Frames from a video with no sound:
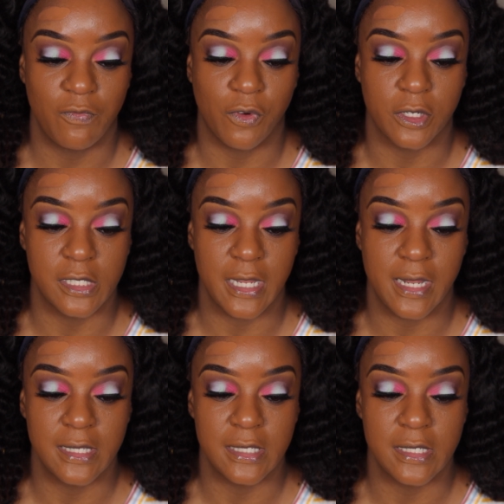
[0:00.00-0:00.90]
for a
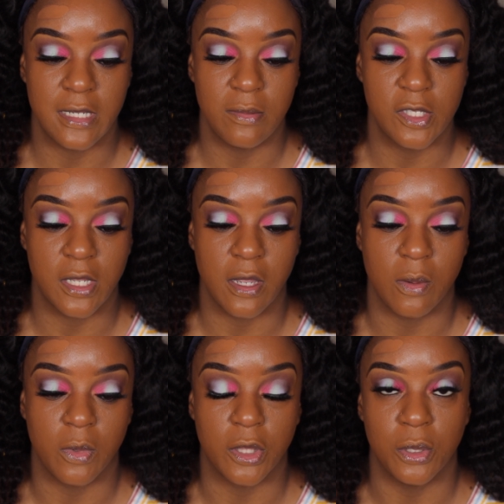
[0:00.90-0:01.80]
tan to deep
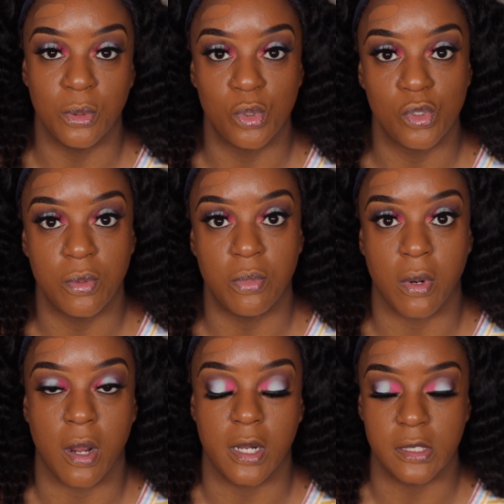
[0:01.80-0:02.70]
skin with neutral
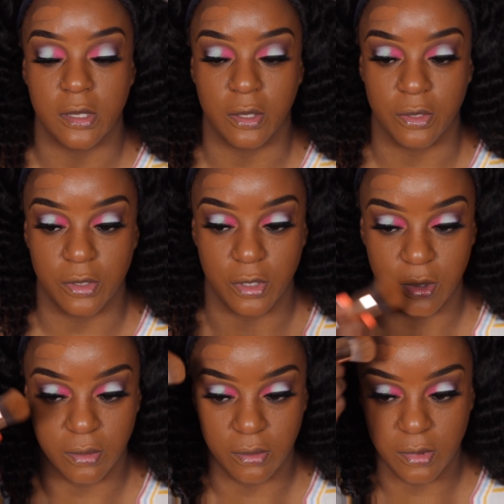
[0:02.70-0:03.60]
bronze
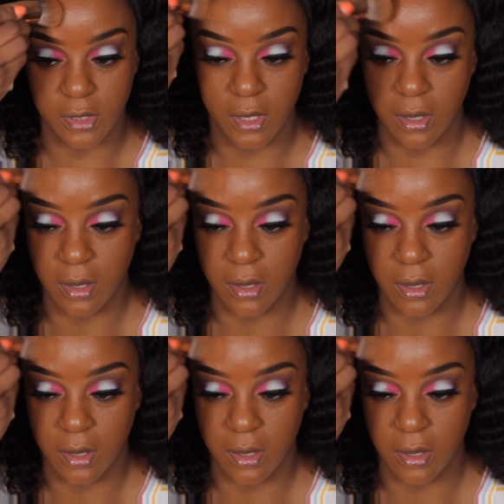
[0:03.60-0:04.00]
undertones.